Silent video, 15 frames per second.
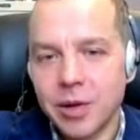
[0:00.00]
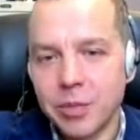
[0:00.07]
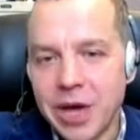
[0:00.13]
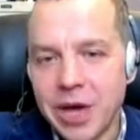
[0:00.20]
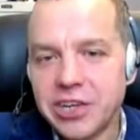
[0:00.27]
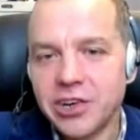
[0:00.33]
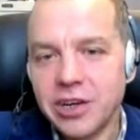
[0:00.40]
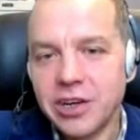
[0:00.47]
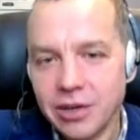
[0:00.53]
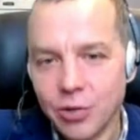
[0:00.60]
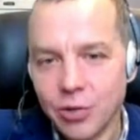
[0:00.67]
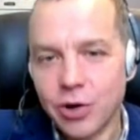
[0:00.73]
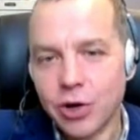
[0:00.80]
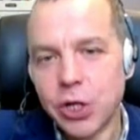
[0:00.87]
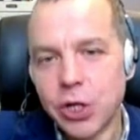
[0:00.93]
better
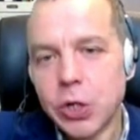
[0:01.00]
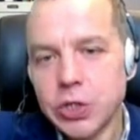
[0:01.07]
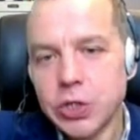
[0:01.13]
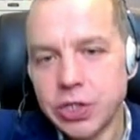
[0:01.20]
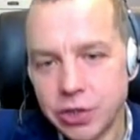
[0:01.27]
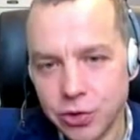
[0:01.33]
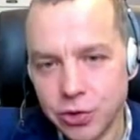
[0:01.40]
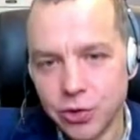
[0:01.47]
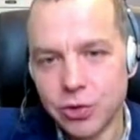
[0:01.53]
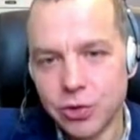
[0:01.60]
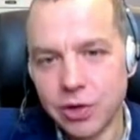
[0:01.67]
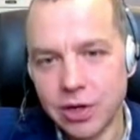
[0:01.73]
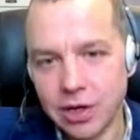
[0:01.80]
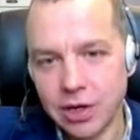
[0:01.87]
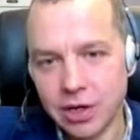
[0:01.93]
or closer to,
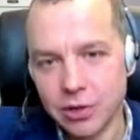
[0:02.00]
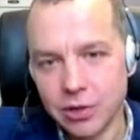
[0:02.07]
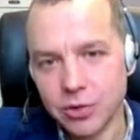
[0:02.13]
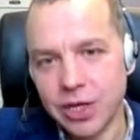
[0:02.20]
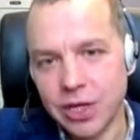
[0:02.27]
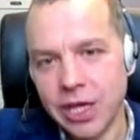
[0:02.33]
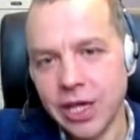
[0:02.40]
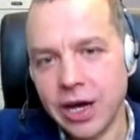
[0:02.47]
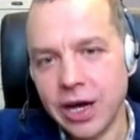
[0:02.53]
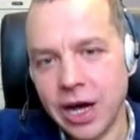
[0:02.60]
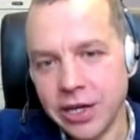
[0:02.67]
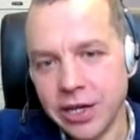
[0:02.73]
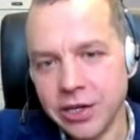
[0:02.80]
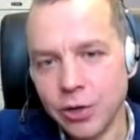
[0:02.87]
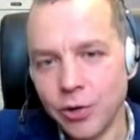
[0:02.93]
uh, to the
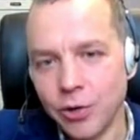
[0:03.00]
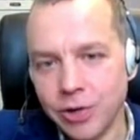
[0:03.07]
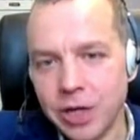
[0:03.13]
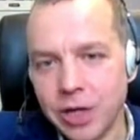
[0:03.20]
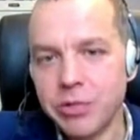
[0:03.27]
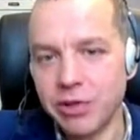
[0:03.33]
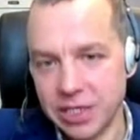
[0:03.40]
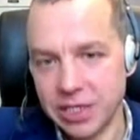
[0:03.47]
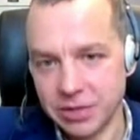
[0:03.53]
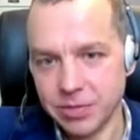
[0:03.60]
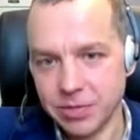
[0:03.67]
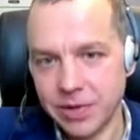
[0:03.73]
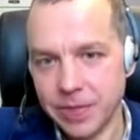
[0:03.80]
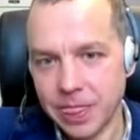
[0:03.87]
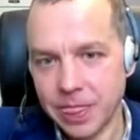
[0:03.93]
ideal of
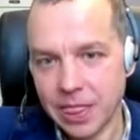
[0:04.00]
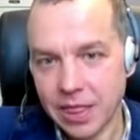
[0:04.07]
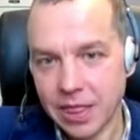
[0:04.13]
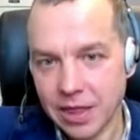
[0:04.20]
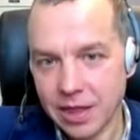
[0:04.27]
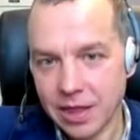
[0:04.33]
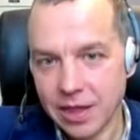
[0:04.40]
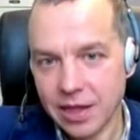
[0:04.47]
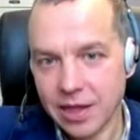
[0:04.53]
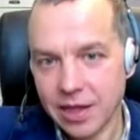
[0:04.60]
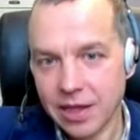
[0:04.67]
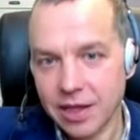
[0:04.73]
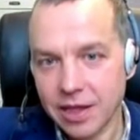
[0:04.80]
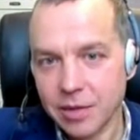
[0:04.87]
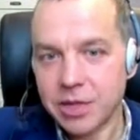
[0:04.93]
liberalism.
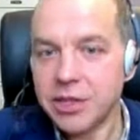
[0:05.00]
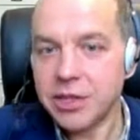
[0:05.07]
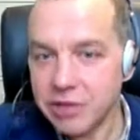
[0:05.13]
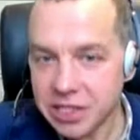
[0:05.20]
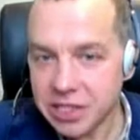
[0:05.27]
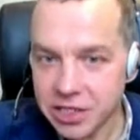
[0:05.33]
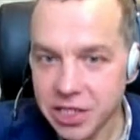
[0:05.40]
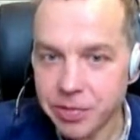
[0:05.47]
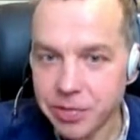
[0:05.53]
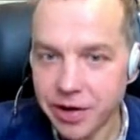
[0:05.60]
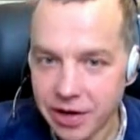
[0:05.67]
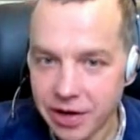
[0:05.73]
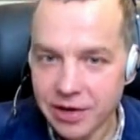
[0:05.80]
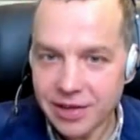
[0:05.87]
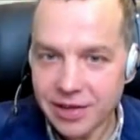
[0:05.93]
But there is a
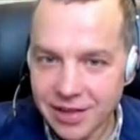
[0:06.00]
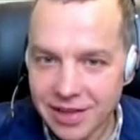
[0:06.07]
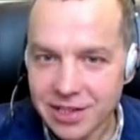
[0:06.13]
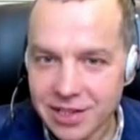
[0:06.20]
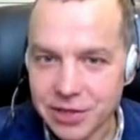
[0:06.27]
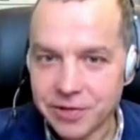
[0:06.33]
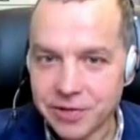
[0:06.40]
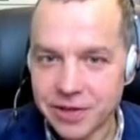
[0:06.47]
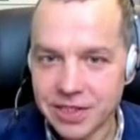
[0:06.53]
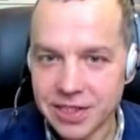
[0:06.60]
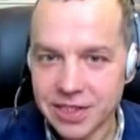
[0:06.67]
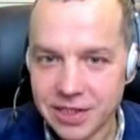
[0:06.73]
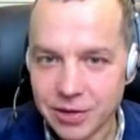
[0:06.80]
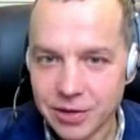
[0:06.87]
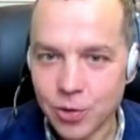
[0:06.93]
deeper
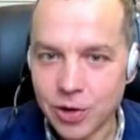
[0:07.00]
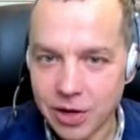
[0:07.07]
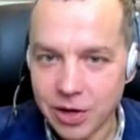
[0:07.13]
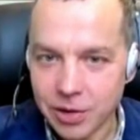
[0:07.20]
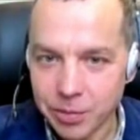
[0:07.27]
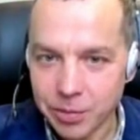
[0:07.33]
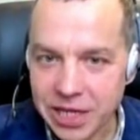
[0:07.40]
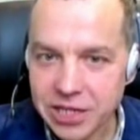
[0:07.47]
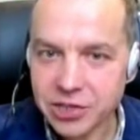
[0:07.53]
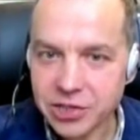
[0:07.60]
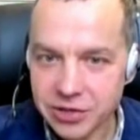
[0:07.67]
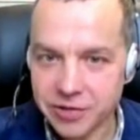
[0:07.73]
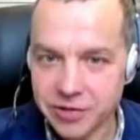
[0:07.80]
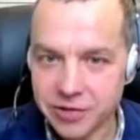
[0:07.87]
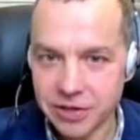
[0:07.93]
difference or better
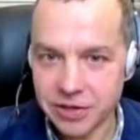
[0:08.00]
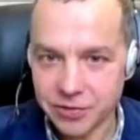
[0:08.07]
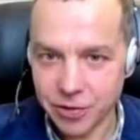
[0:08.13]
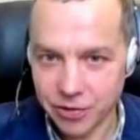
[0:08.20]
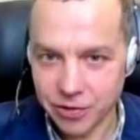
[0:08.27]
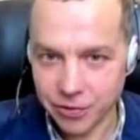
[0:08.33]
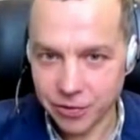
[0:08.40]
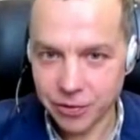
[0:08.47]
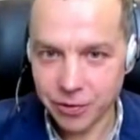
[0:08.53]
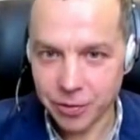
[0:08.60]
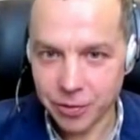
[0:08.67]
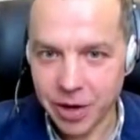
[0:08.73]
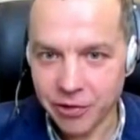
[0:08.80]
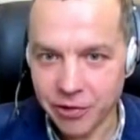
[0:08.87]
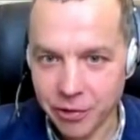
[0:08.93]
difference from,
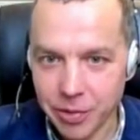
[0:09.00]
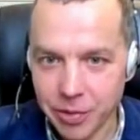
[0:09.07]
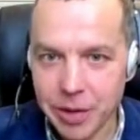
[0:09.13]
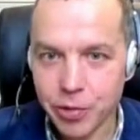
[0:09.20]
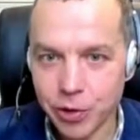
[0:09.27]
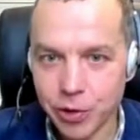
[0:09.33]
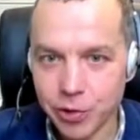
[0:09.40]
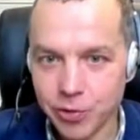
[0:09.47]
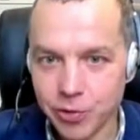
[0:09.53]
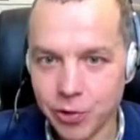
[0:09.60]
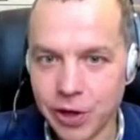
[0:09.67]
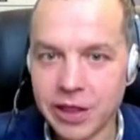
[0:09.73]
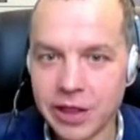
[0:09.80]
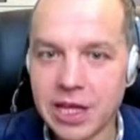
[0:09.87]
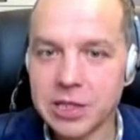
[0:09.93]
from, from my point of view.
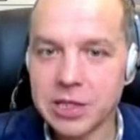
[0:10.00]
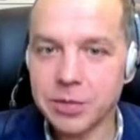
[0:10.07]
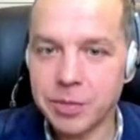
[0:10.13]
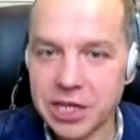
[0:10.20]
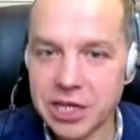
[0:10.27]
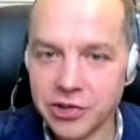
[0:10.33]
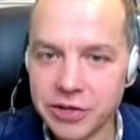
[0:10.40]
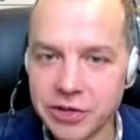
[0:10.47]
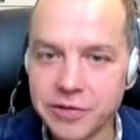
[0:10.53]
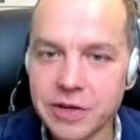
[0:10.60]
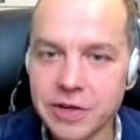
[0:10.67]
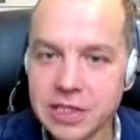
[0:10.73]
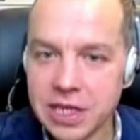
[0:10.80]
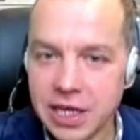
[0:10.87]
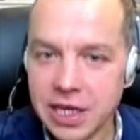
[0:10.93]
And that better
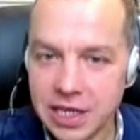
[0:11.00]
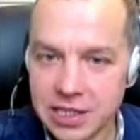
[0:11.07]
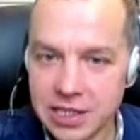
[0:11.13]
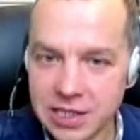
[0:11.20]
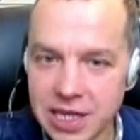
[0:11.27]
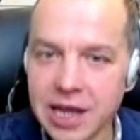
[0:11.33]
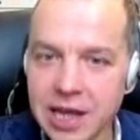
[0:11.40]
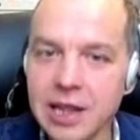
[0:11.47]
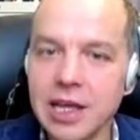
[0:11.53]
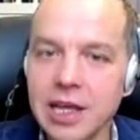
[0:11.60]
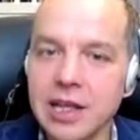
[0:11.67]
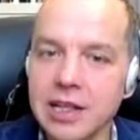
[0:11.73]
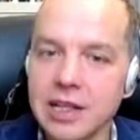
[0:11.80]
difference is exactly